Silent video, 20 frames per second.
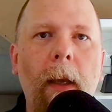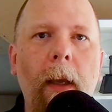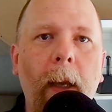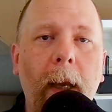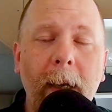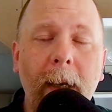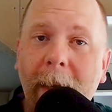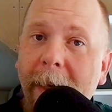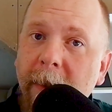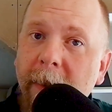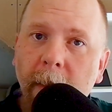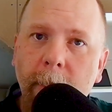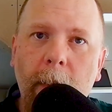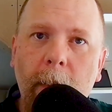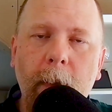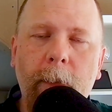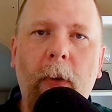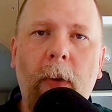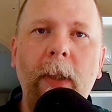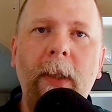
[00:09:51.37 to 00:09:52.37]
And as the
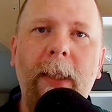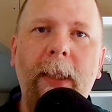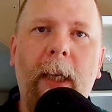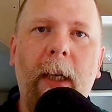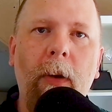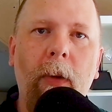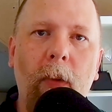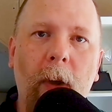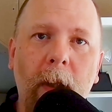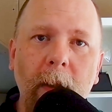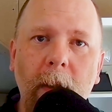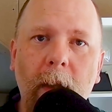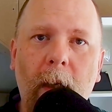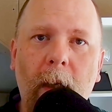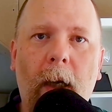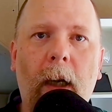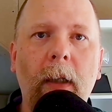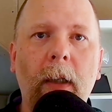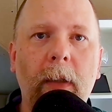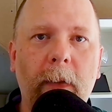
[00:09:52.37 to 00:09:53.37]
book points out, Russ
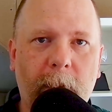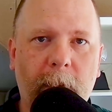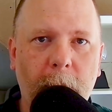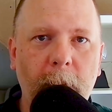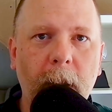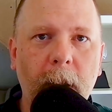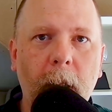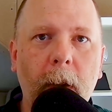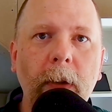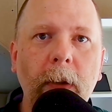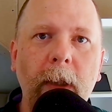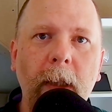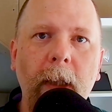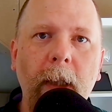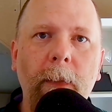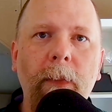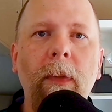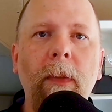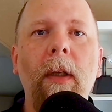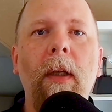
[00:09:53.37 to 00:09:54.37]
Cox from the Go
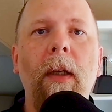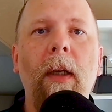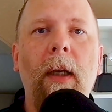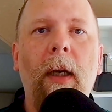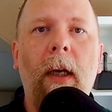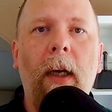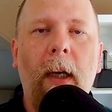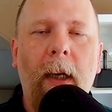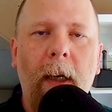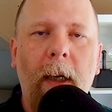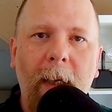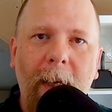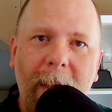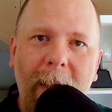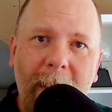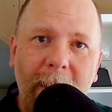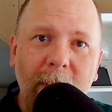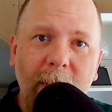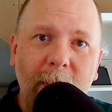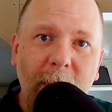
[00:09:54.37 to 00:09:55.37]
team
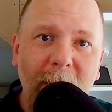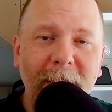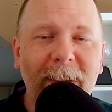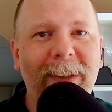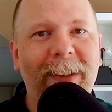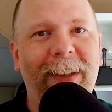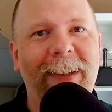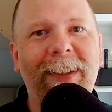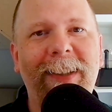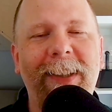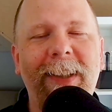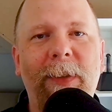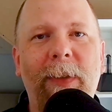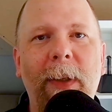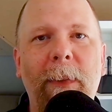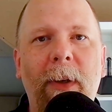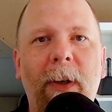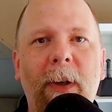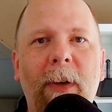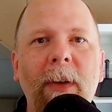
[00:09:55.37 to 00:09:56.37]
has criticized this
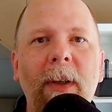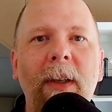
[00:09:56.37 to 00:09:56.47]
repo,